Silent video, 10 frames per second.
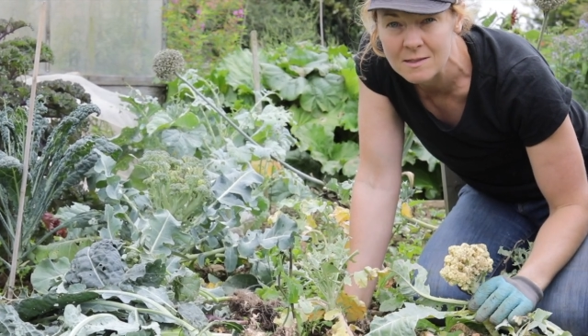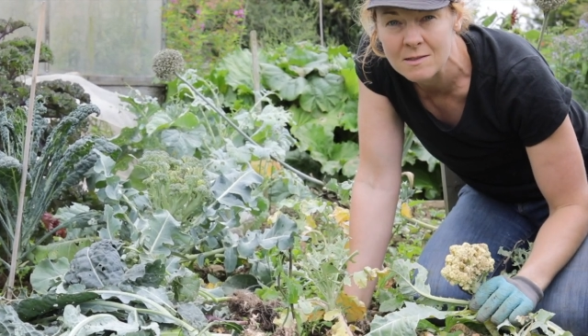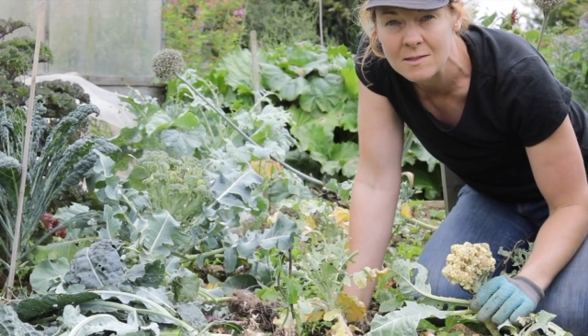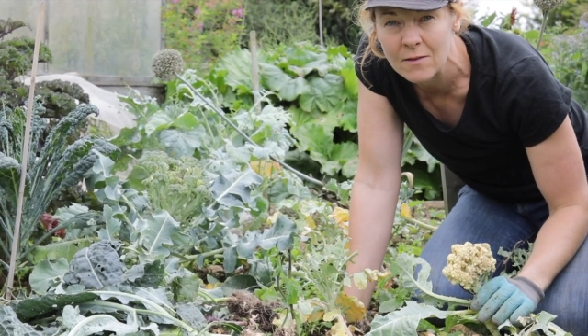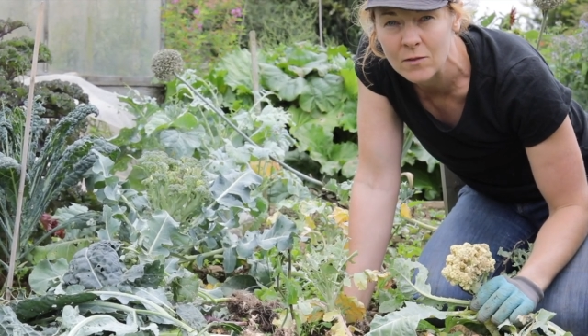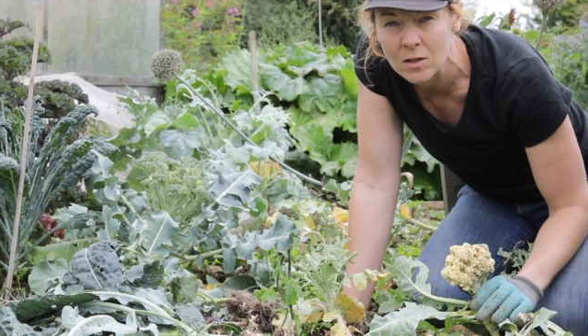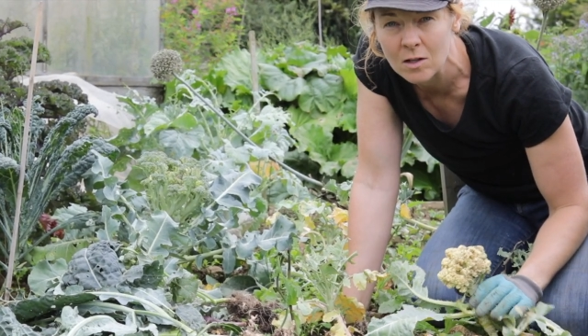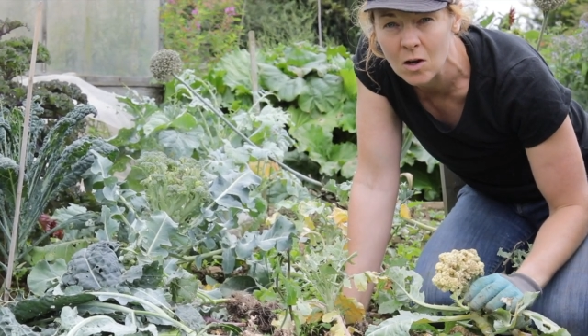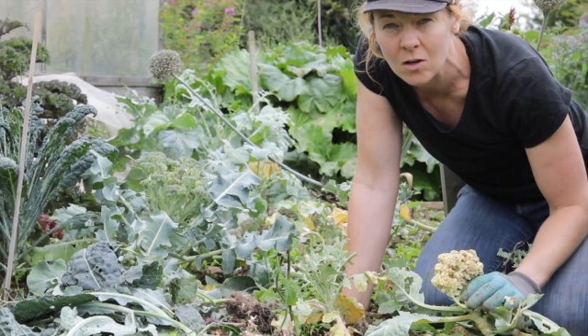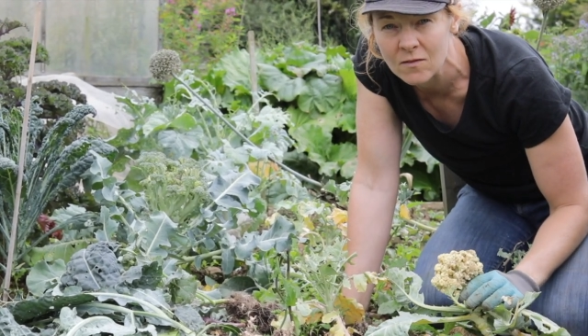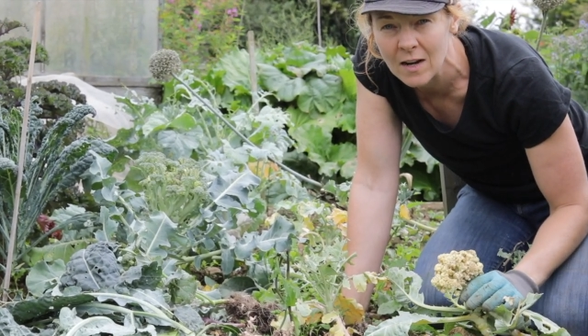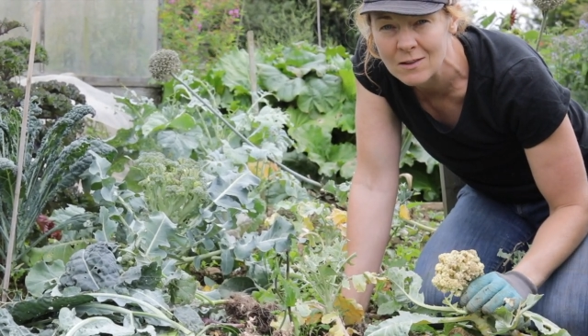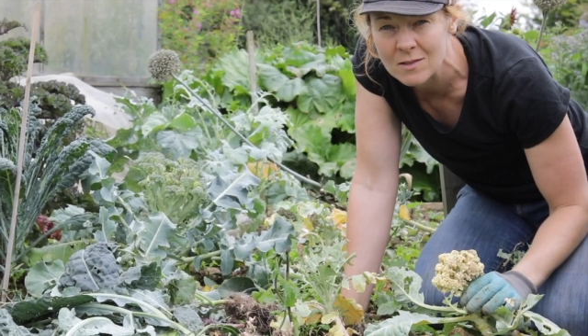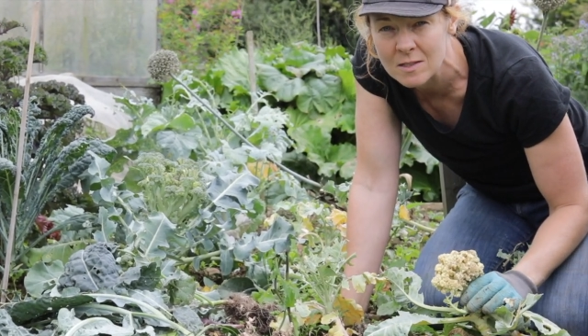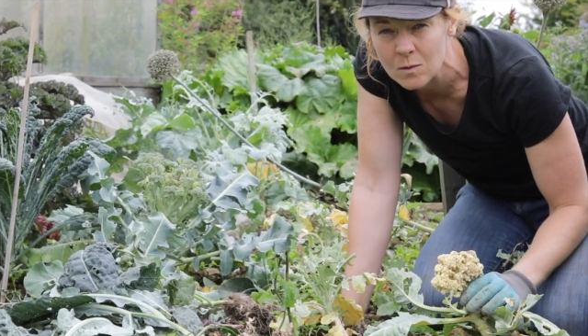seven
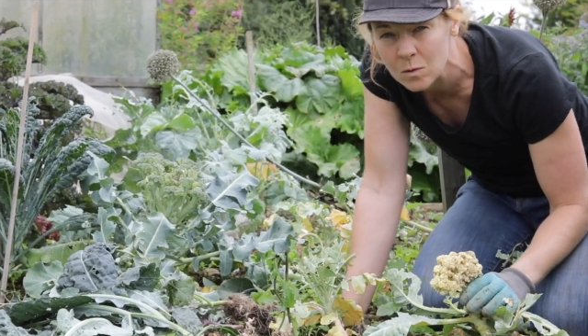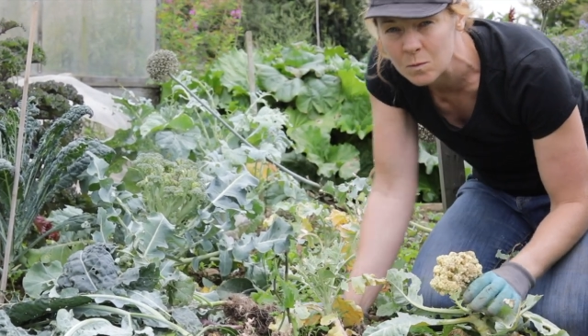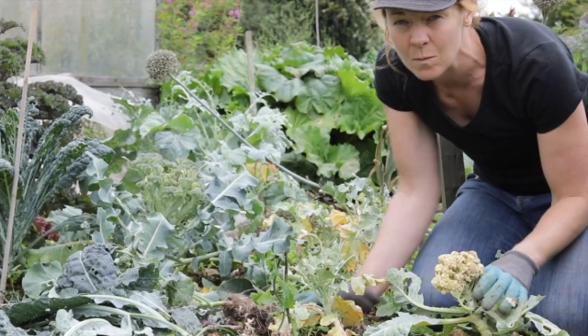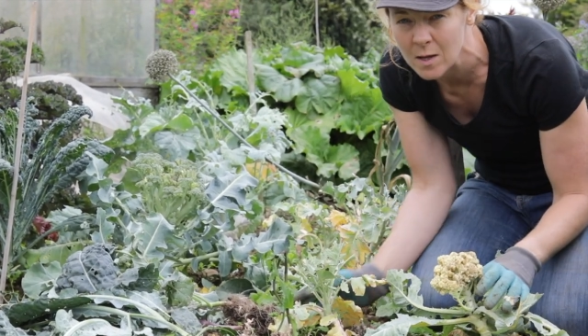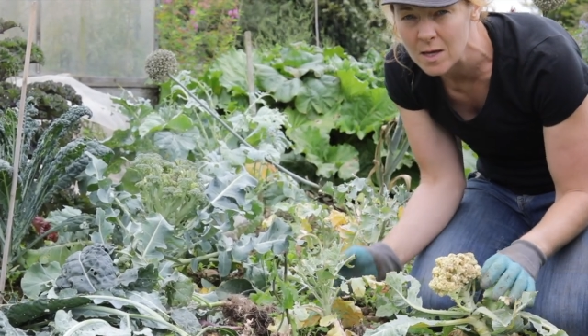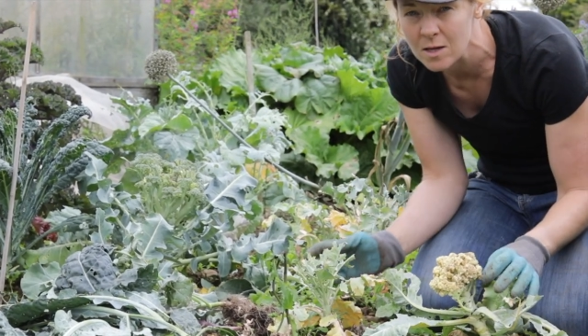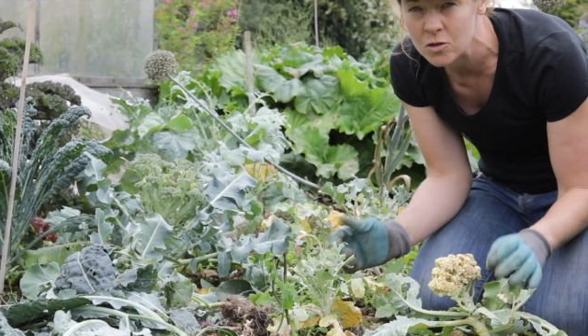cauliflowers that would be,